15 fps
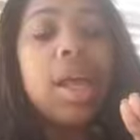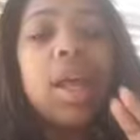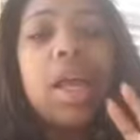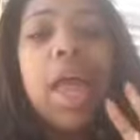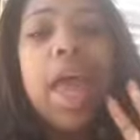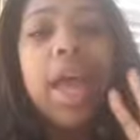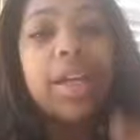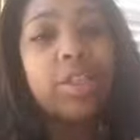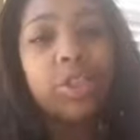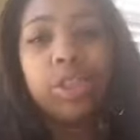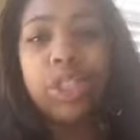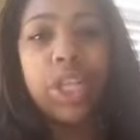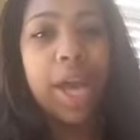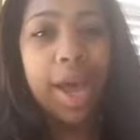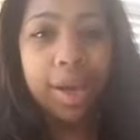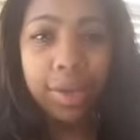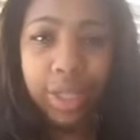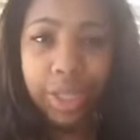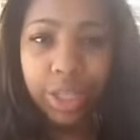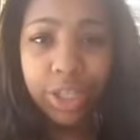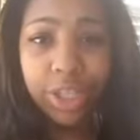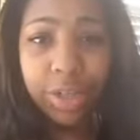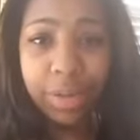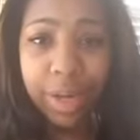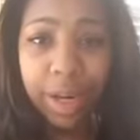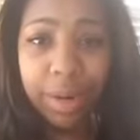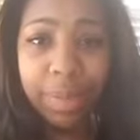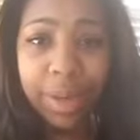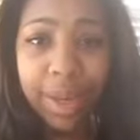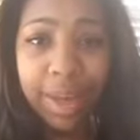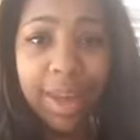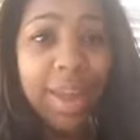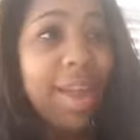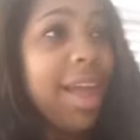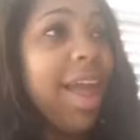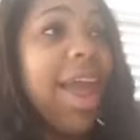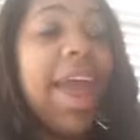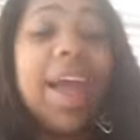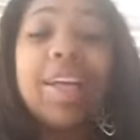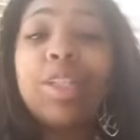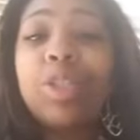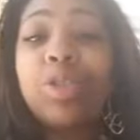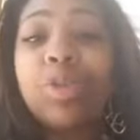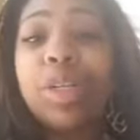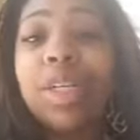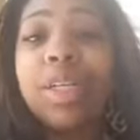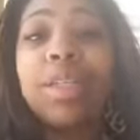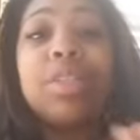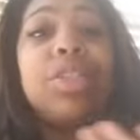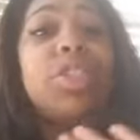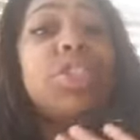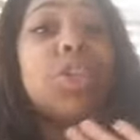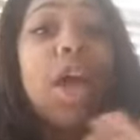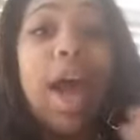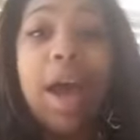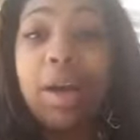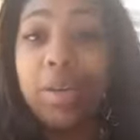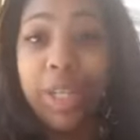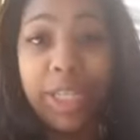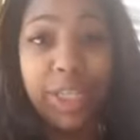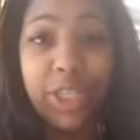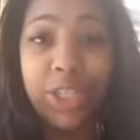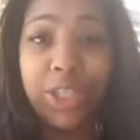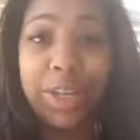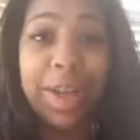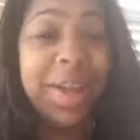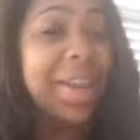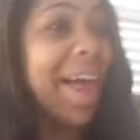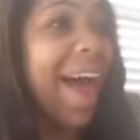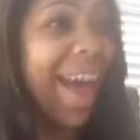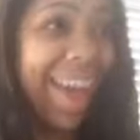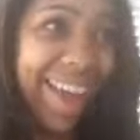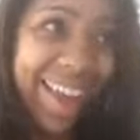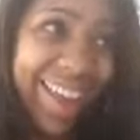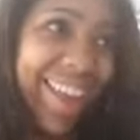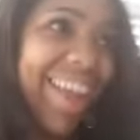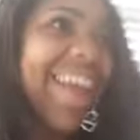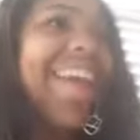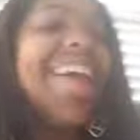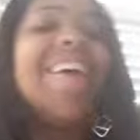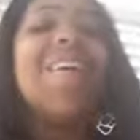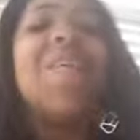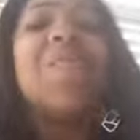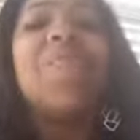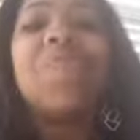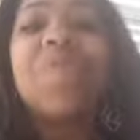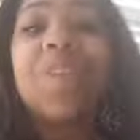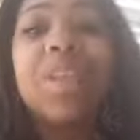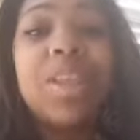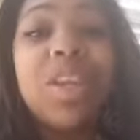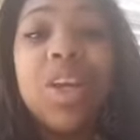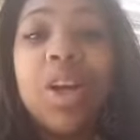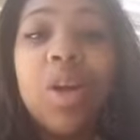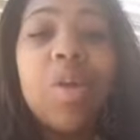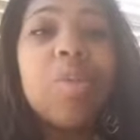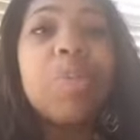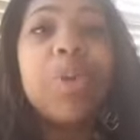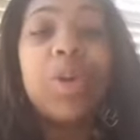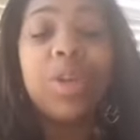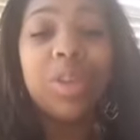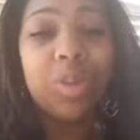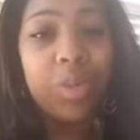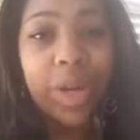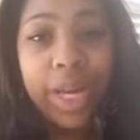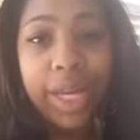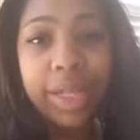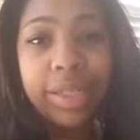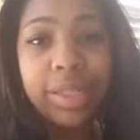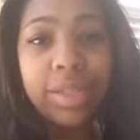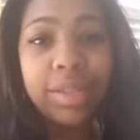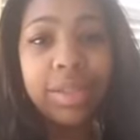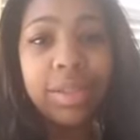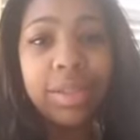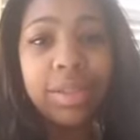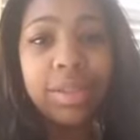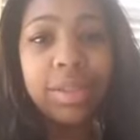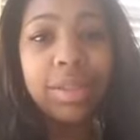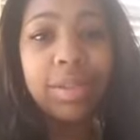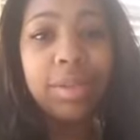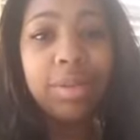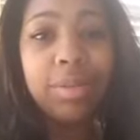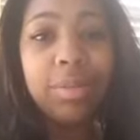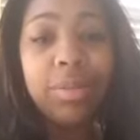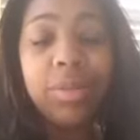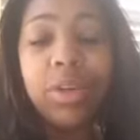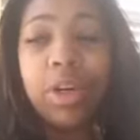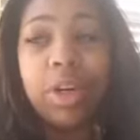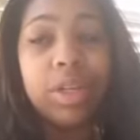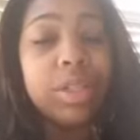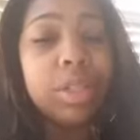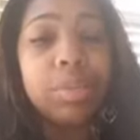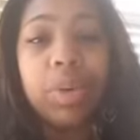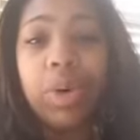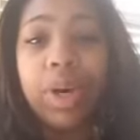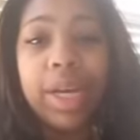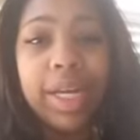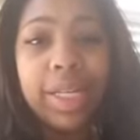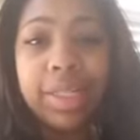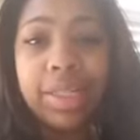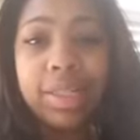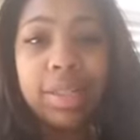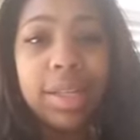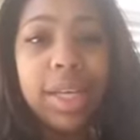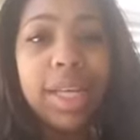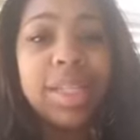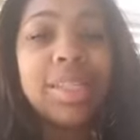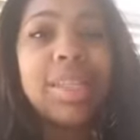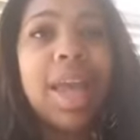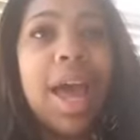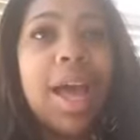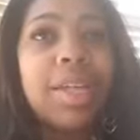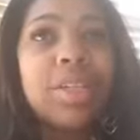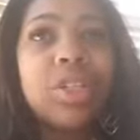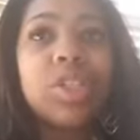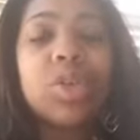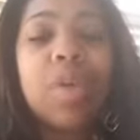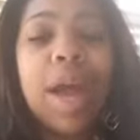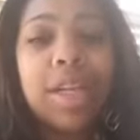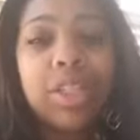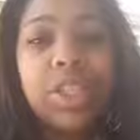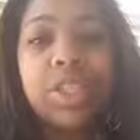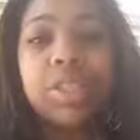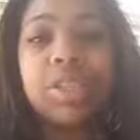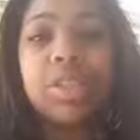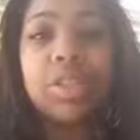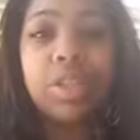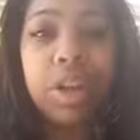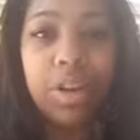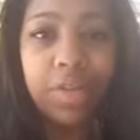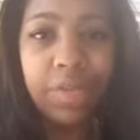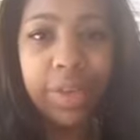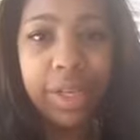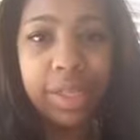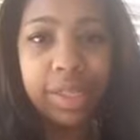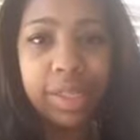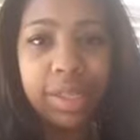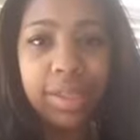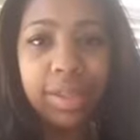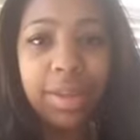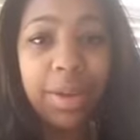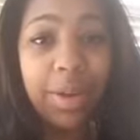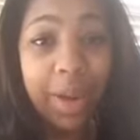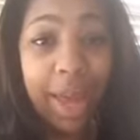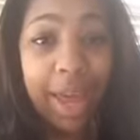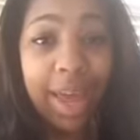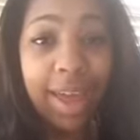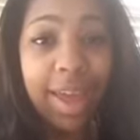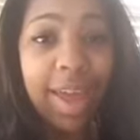extra childish. Do you hear me? Extra childish. Like, your booth rent, girls and boys, is not scratching the surface, okay?